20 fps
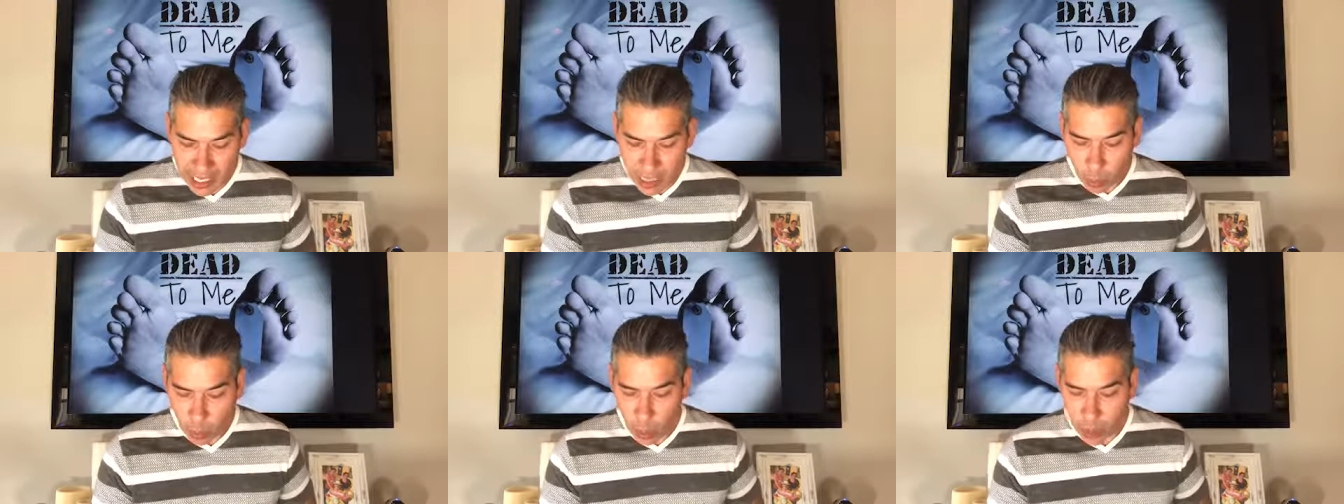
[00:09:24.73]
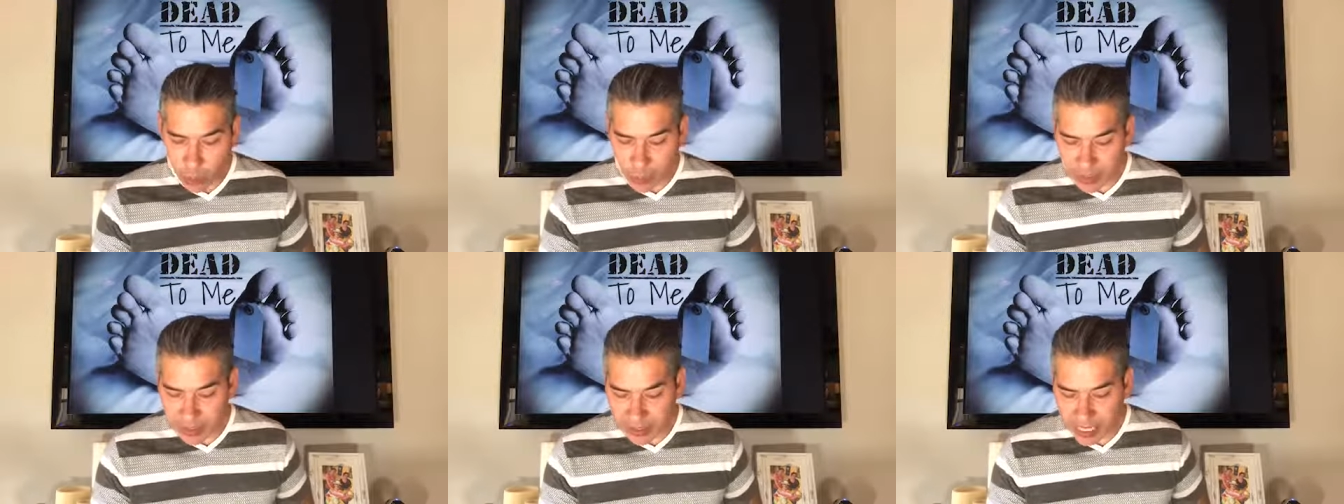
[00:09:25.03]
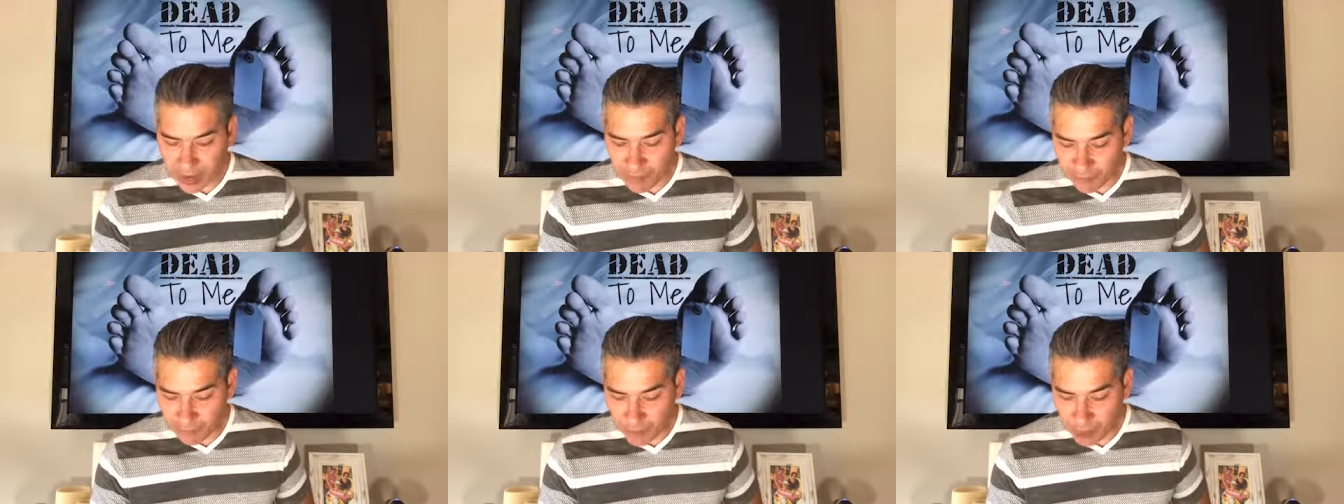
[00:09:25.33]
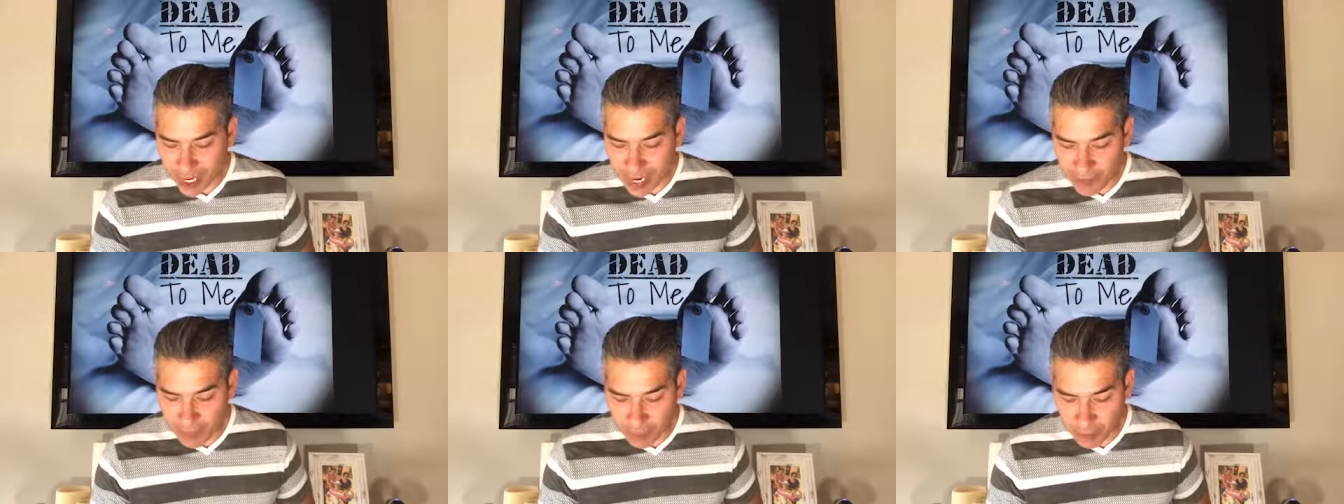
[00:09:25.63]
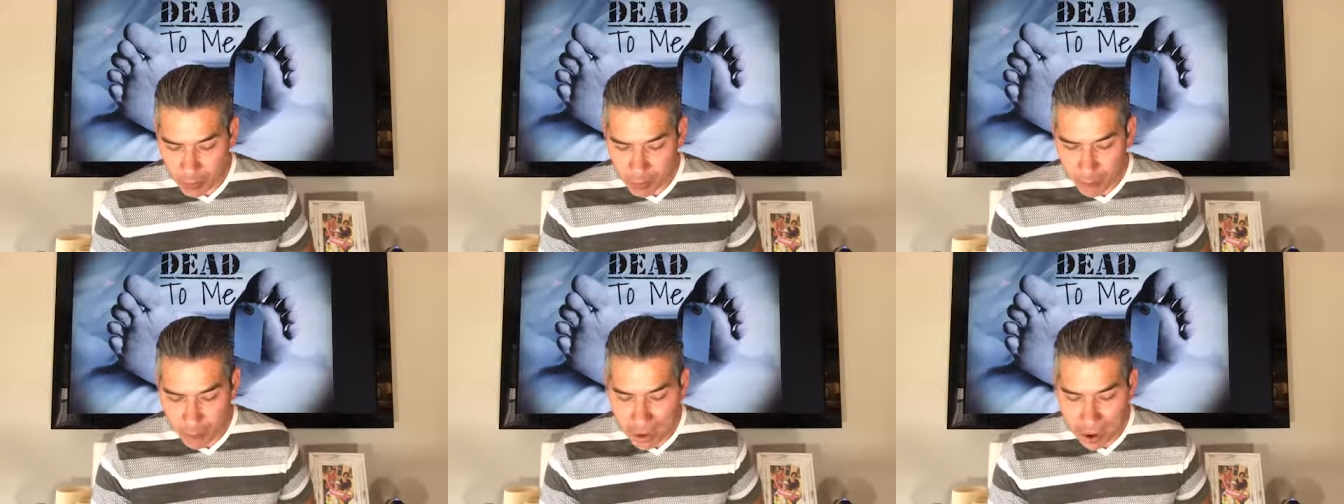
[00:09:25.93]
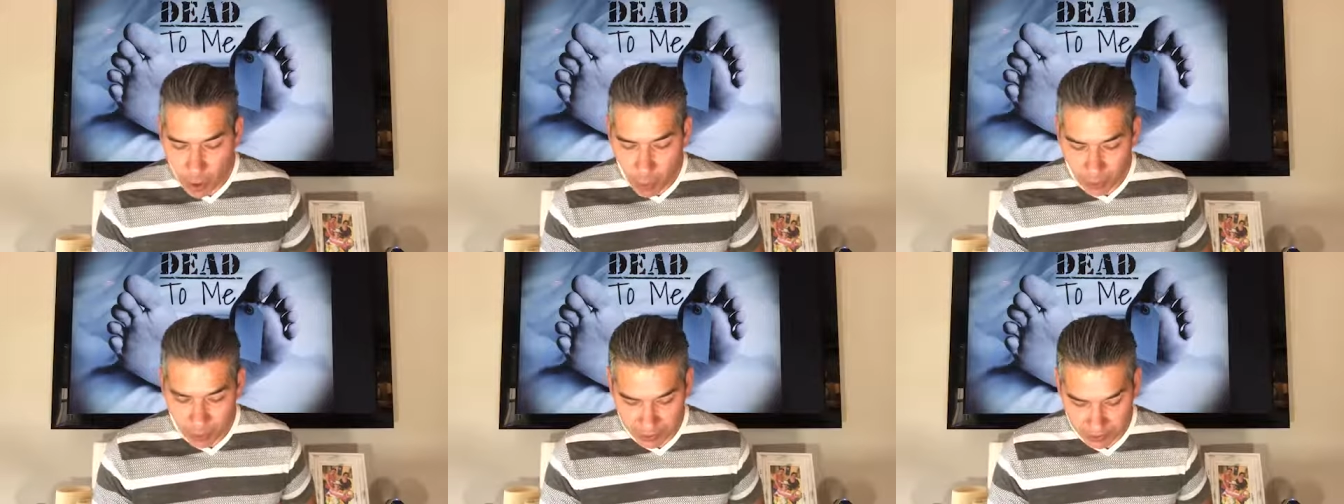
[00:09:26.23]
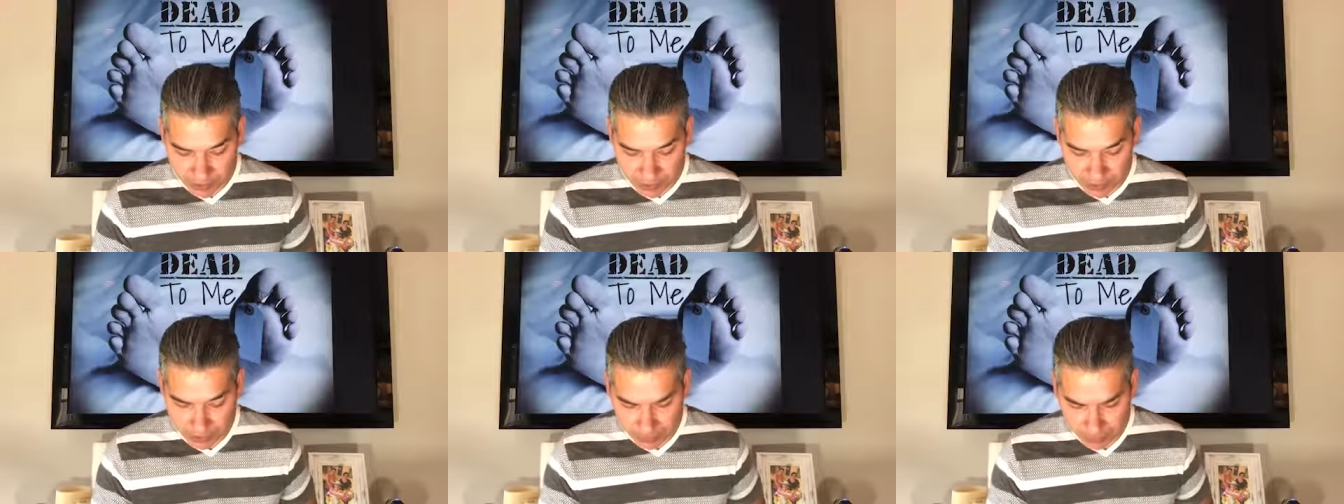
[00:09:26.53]
we were set free from the power of
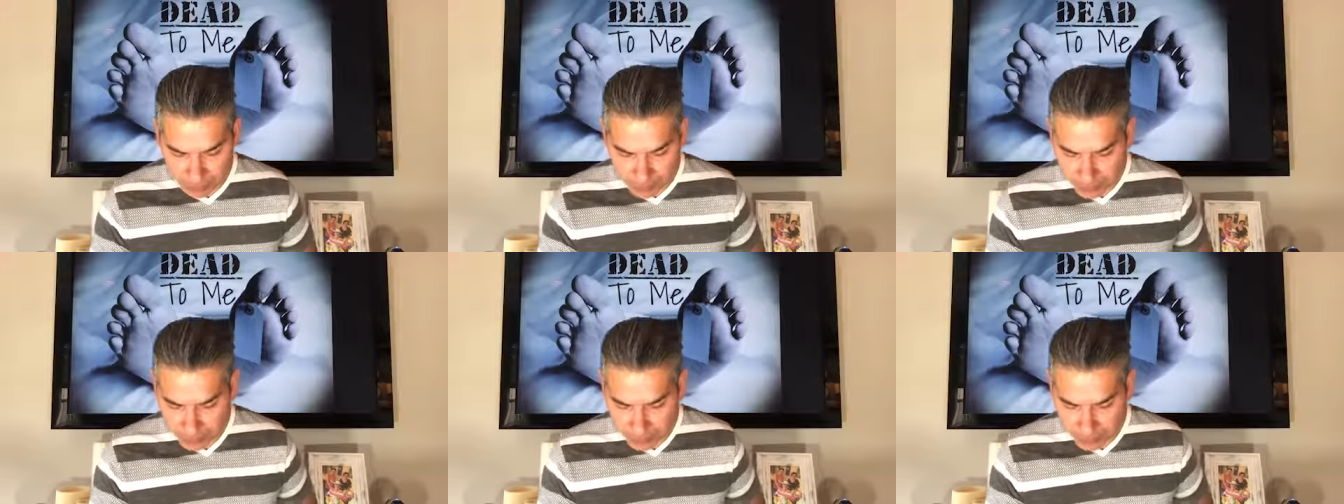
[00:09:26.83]
sin.